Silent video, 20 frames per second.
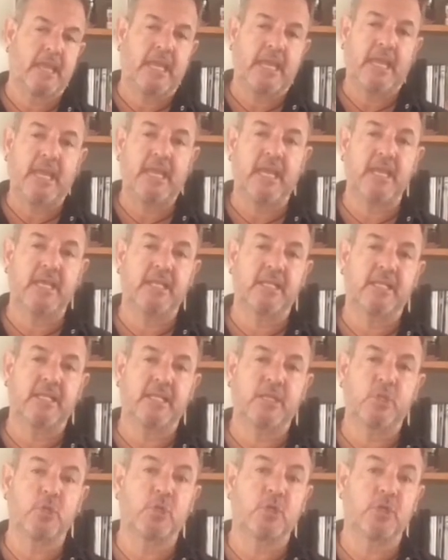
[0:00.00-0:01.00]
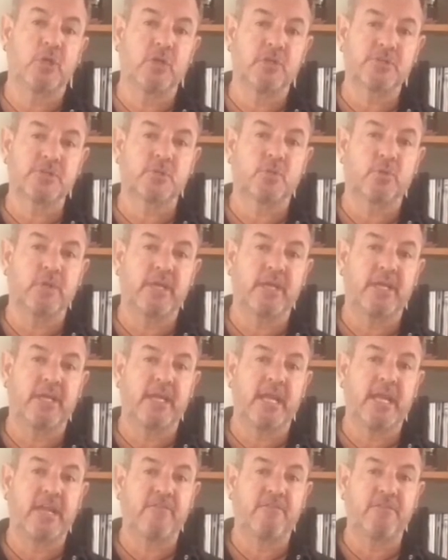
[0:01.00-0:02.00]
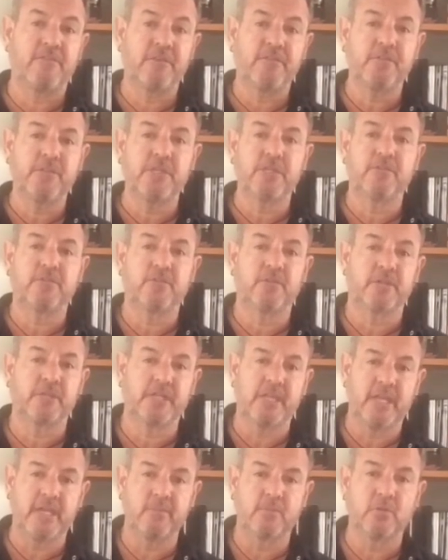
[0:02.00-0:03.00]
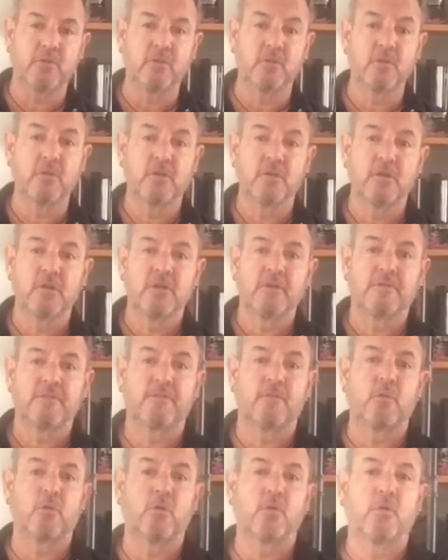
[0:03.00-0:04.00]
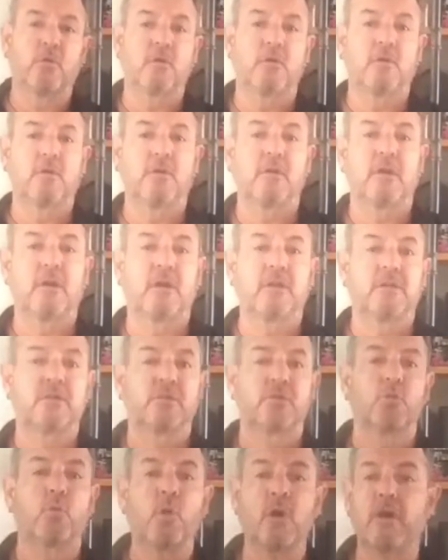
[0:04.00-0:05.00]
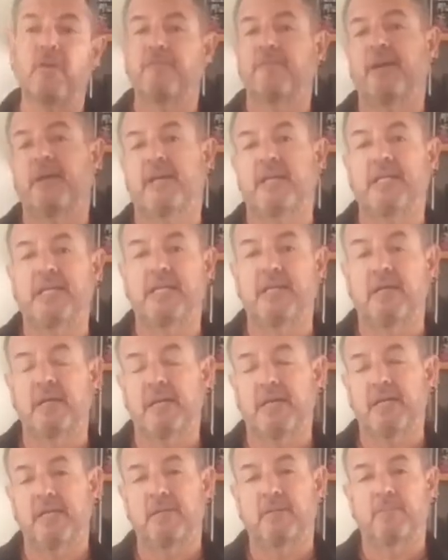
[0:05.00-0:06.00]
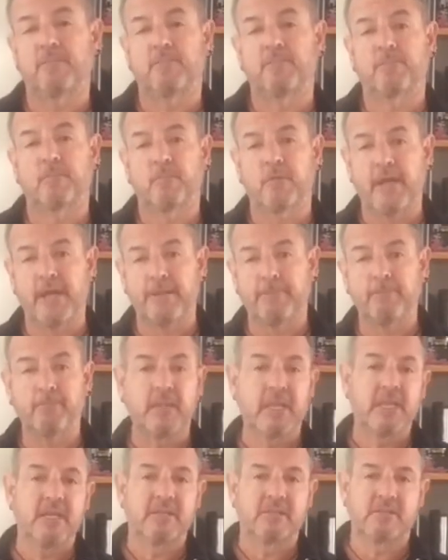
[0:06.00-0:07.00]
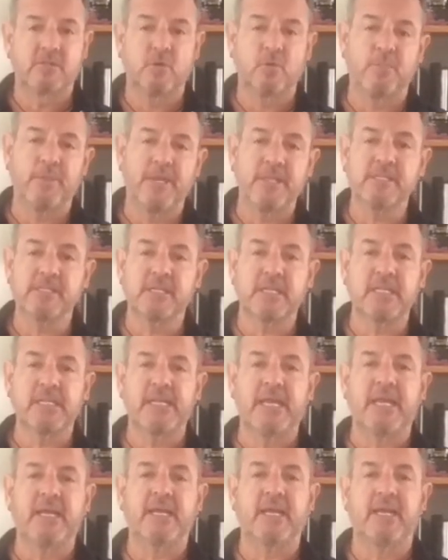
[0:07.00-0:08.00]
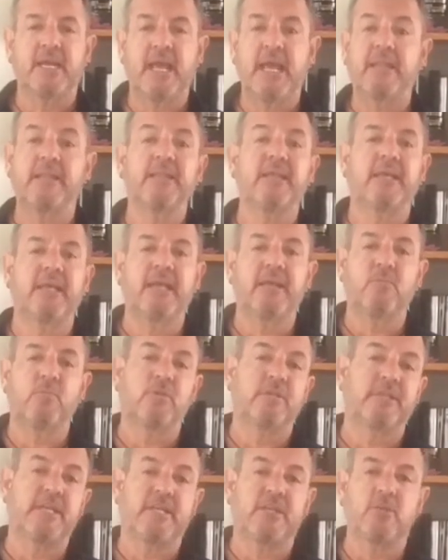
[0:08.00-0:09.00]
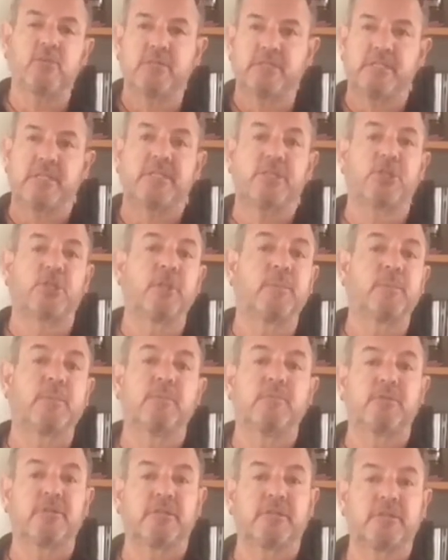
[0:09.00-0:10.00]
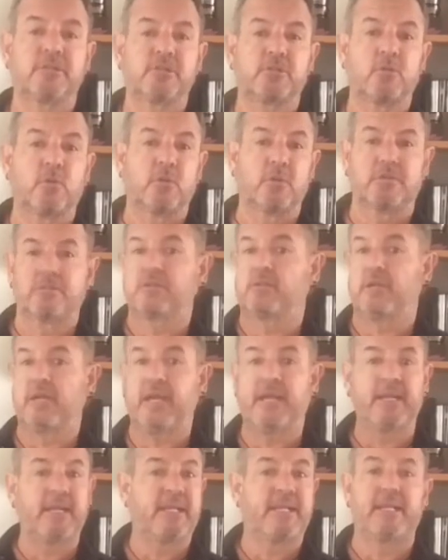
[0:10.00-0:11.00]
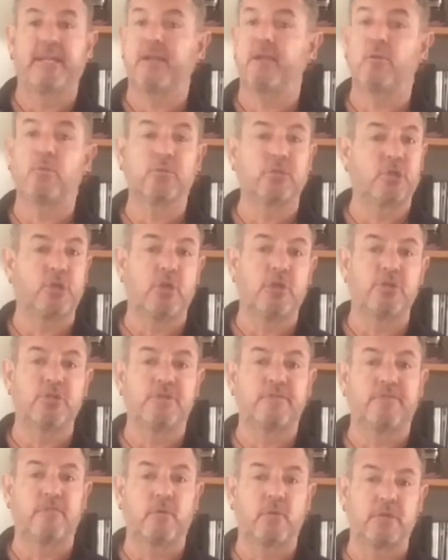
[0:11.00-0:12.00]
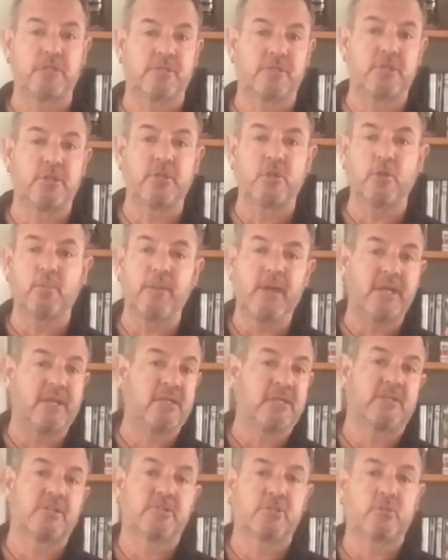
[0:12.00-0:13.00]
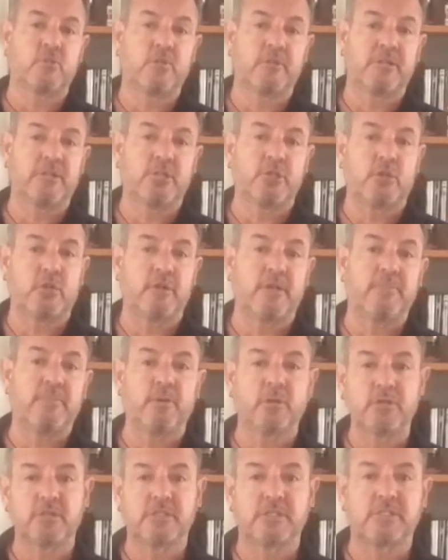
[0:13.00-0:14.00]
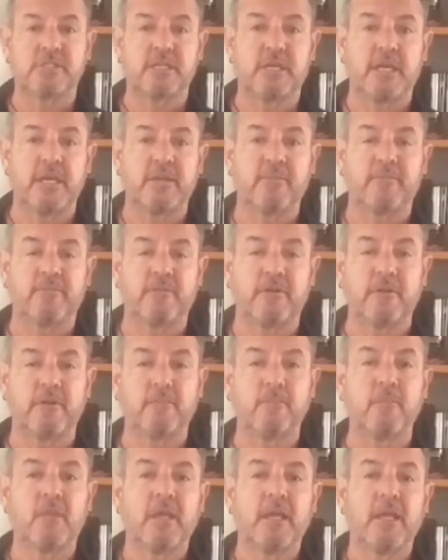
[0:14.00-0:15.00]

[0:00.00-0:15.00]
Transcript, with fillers: and then you can also get a 15-foot cable for $12.99. right? So basically I got, and what they do is they ship them to the store, so, and they don't charge you for it, so you go back to the store that you already purchased the item from,